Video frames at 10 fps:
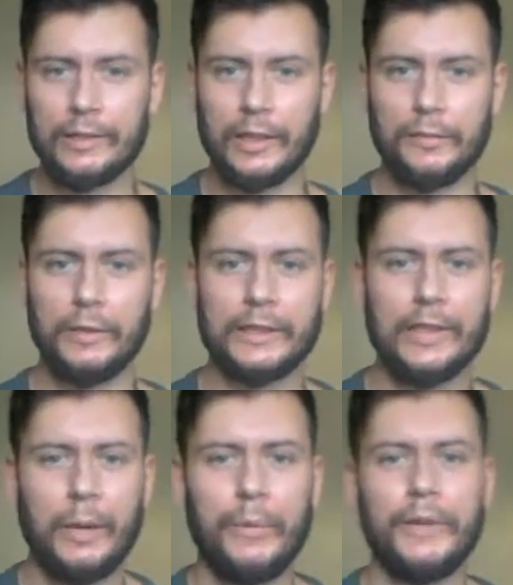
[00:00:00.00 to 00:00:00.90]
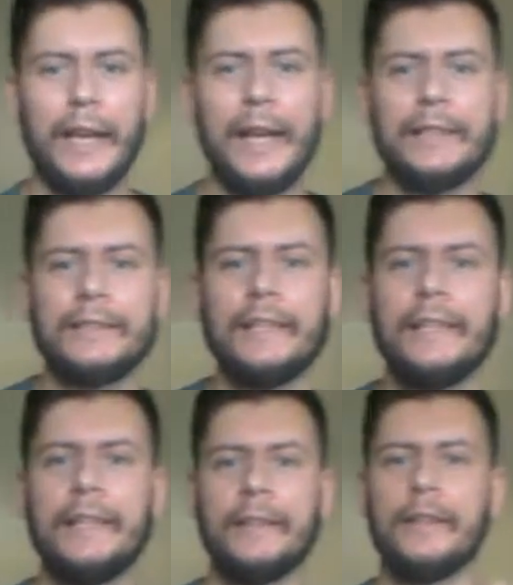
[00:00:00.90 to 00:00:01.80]
So for example, your hands
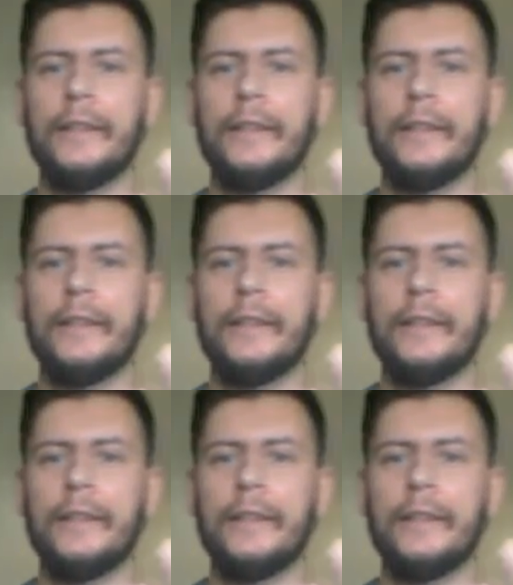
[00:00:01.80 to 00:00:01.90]
here,